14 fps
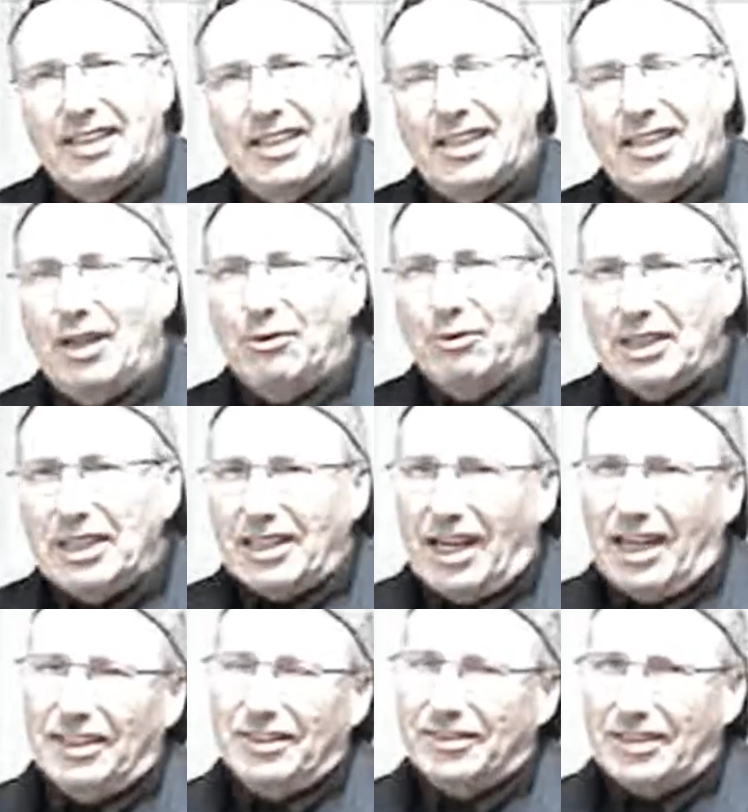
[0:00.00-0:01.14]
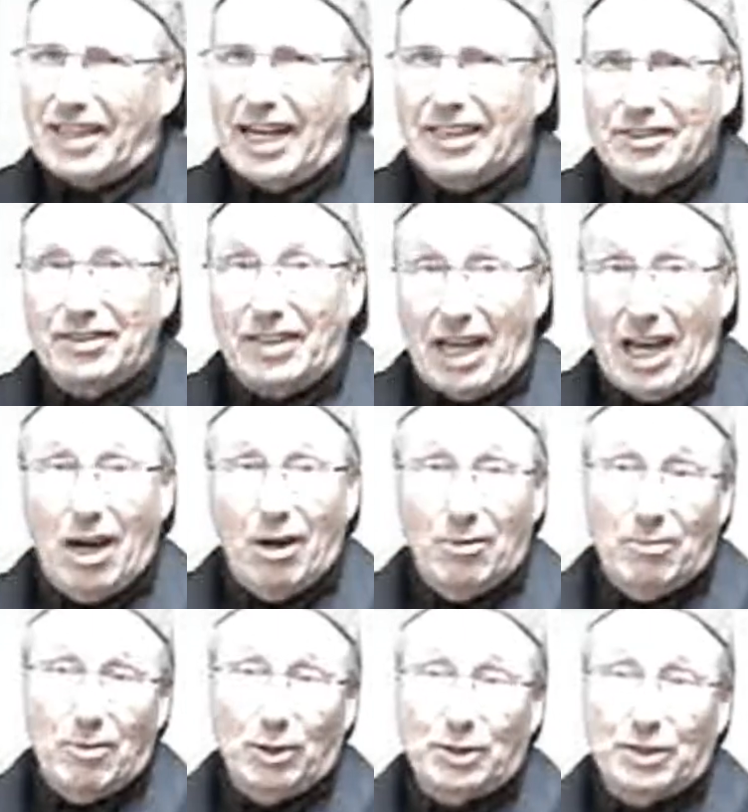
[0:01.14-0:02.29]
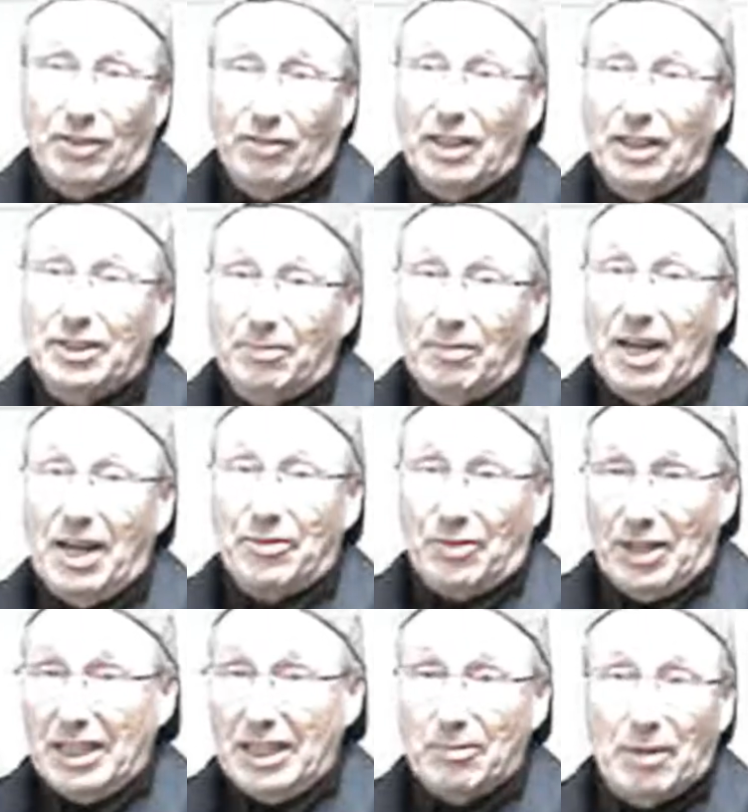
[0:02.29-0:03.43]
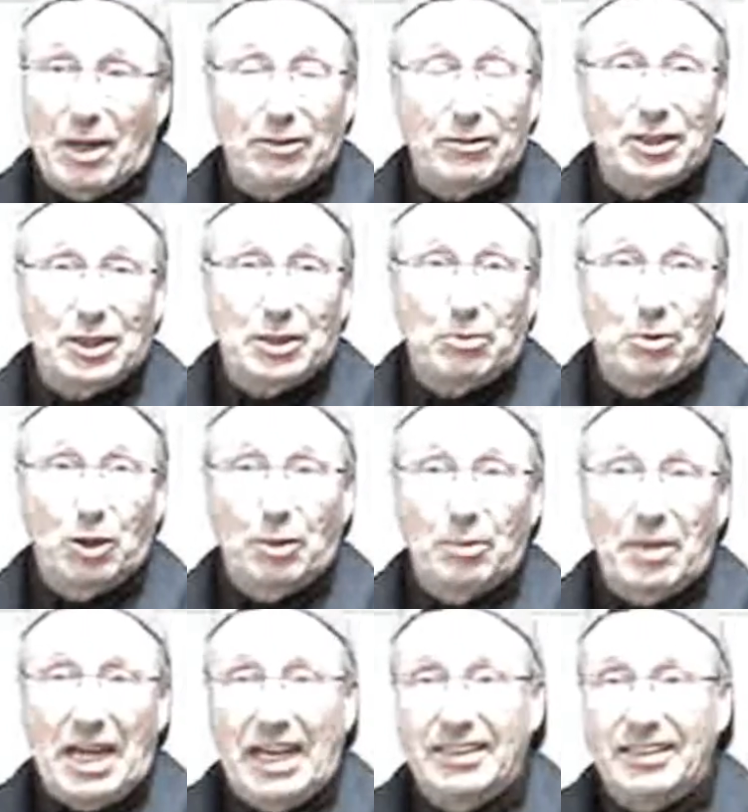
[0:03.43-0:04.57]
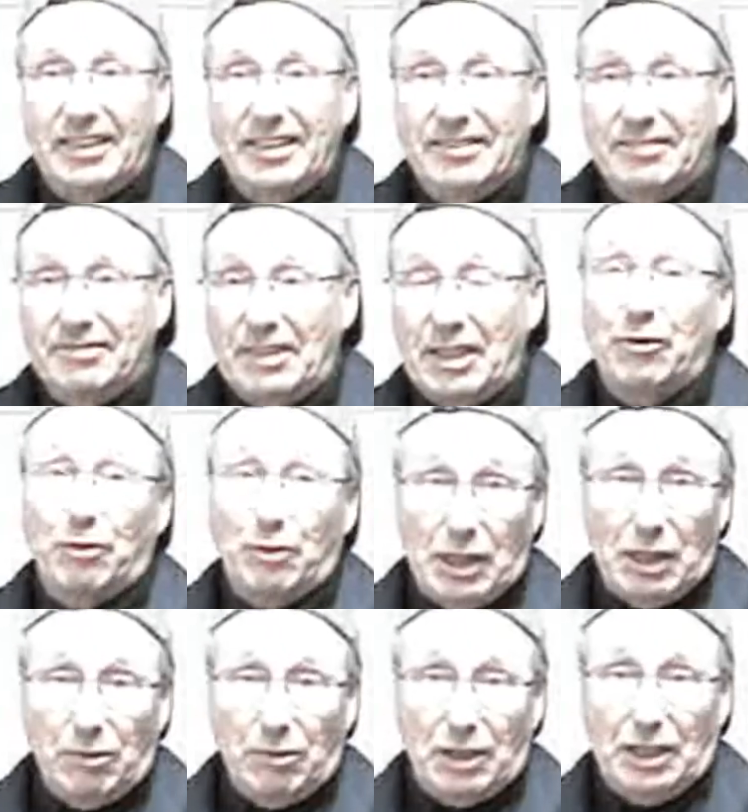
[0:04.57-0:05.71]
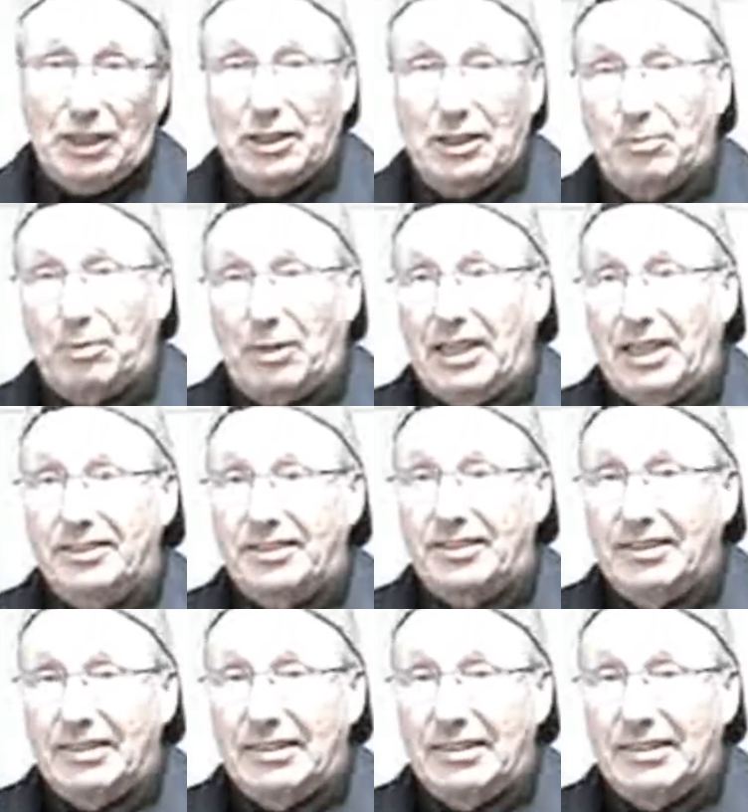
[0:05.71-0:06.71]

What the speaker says: And I realize that is how most of us might think about this poor man, and if we were in his place,